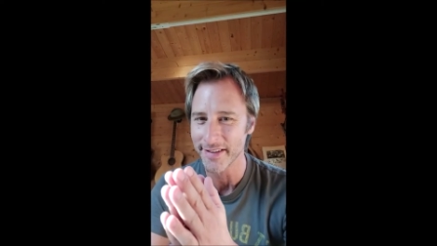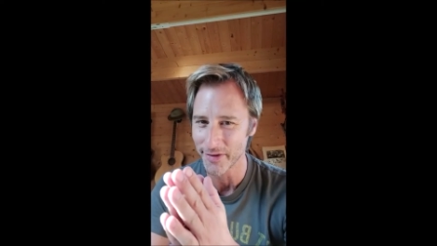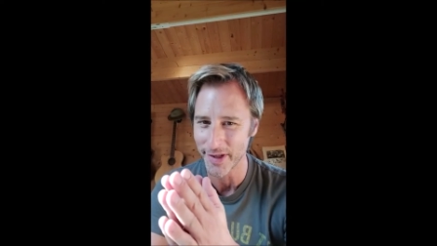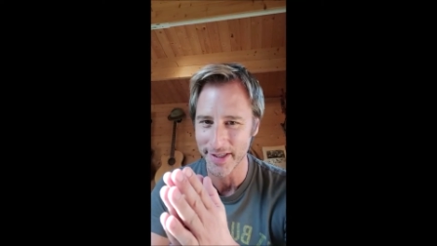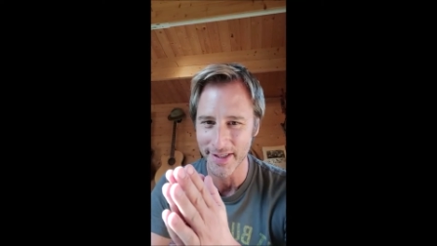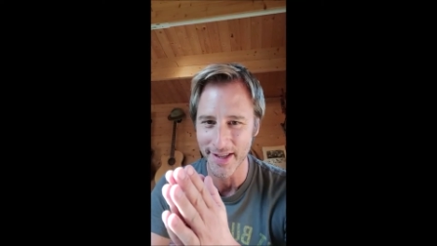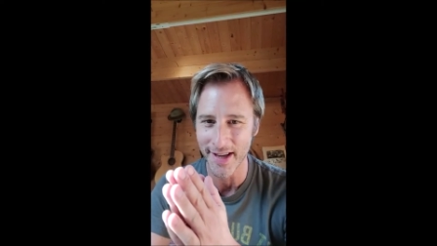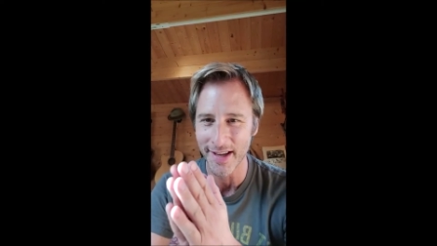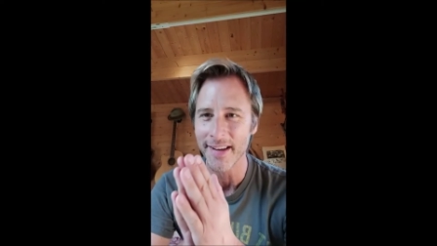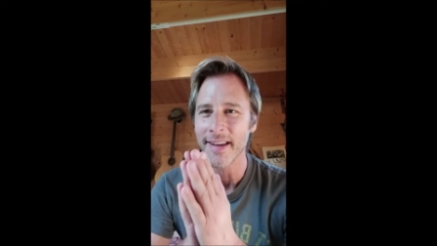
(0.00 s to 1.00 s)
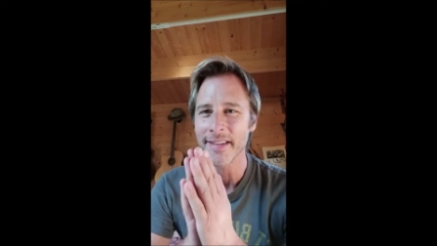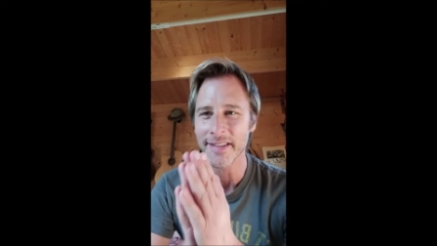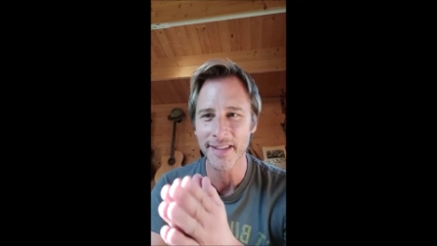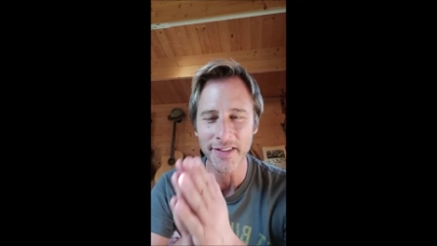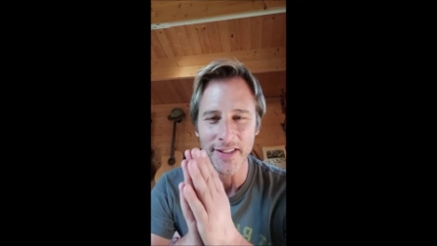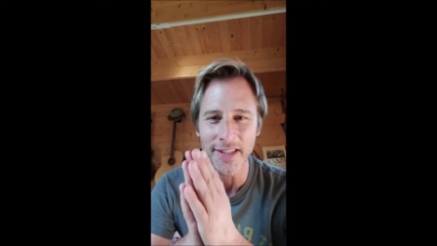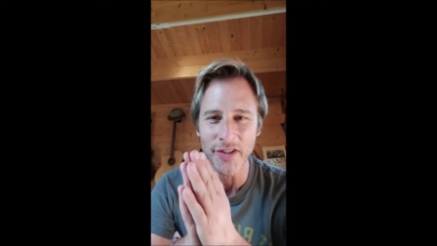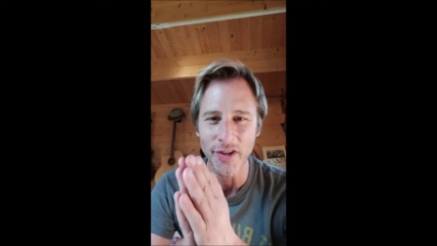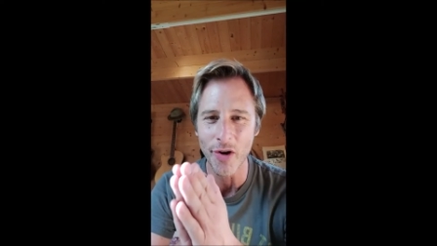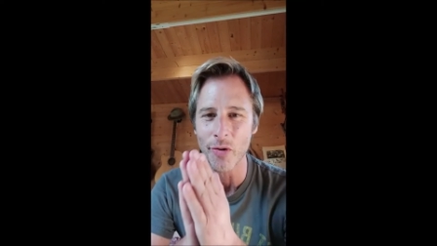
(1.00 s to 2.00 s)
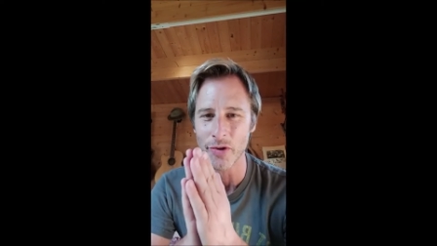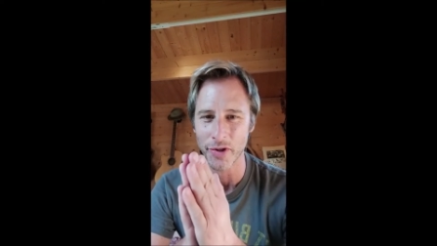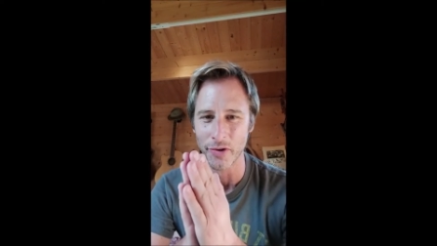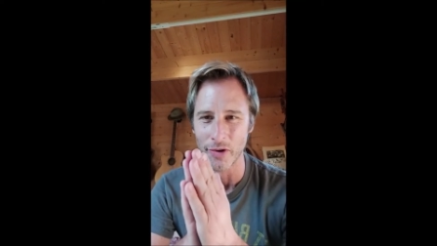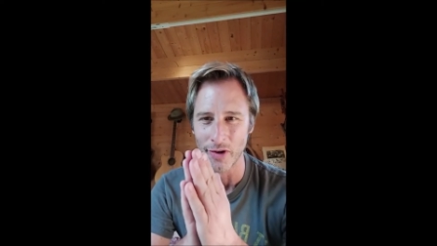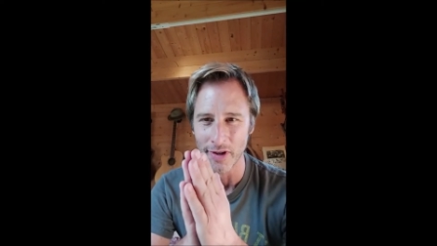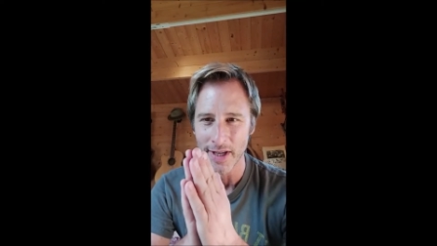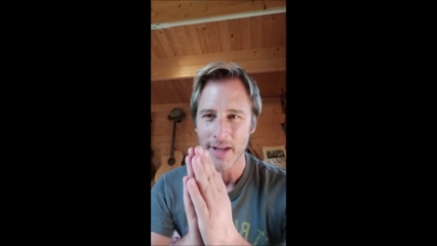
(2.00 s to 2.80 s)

see what I did there, 60s Gold Tour,